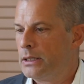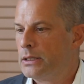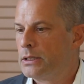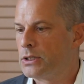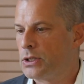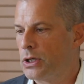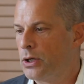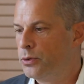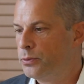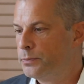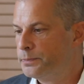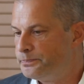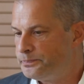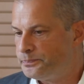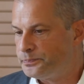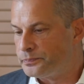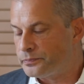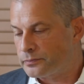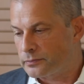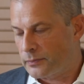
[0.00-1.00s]
So
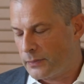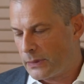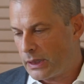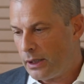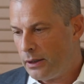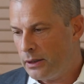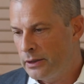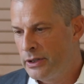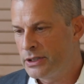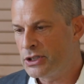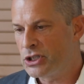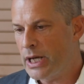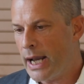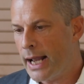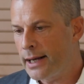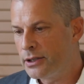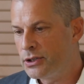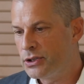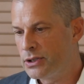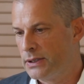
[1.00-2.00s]
the
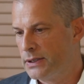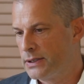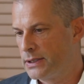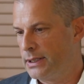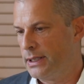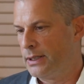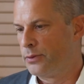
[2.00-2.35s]
challenges